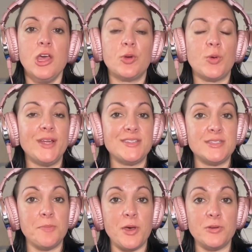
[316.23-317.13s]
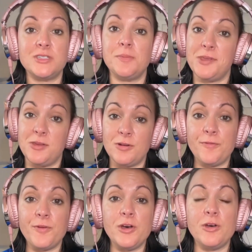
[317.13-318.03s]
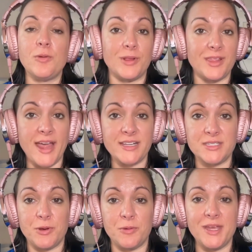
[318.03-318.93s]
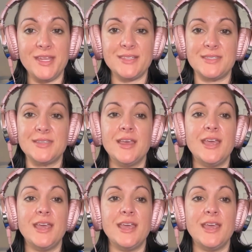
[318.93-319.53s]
creates the most beautiful, relaxed moments.